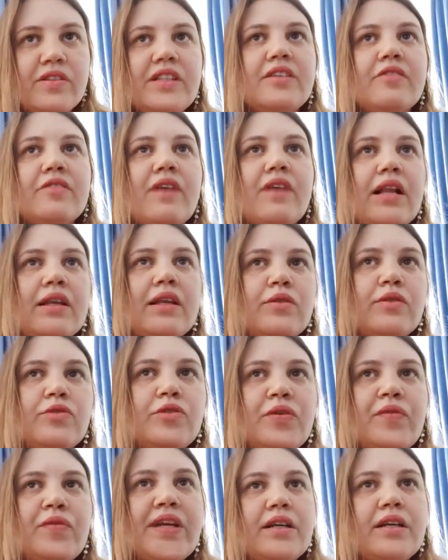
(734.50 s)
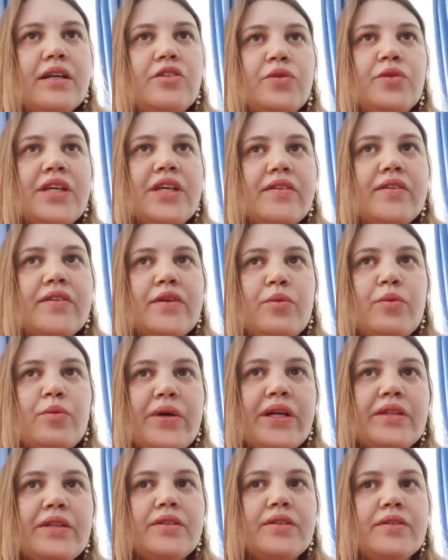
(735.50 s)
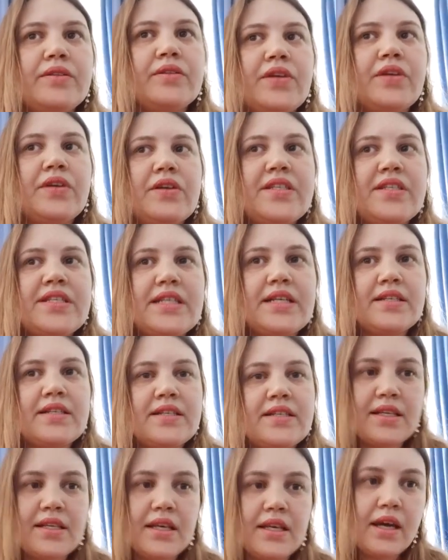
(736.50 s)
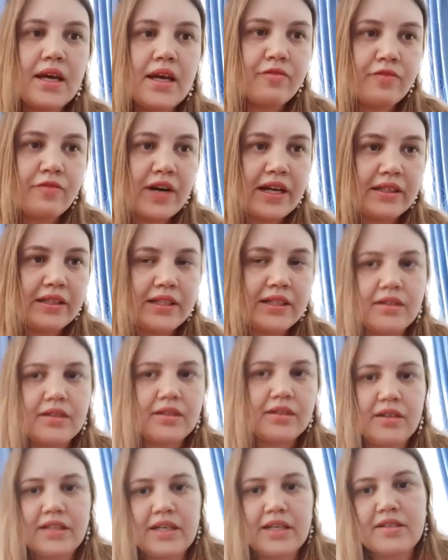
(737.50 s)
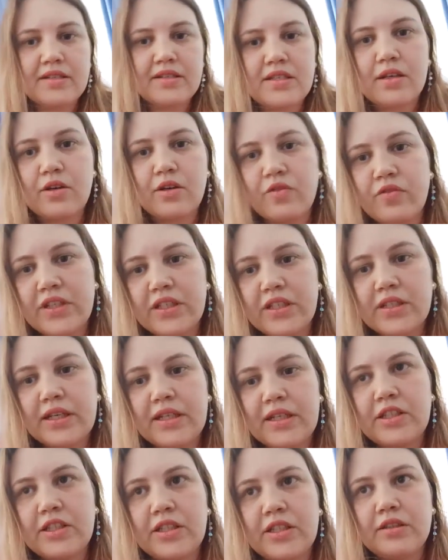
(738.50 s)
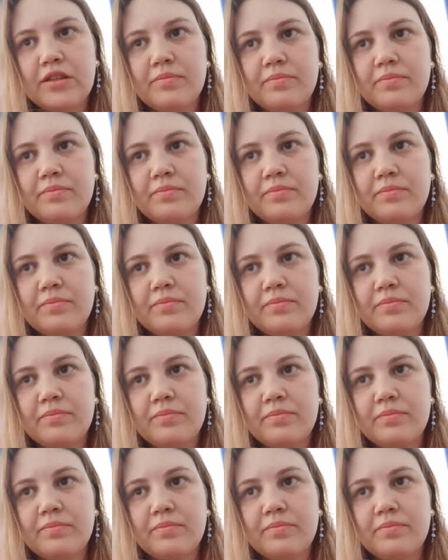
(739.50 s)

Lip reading: in the volunteering together with nurses fighting against COVID-19.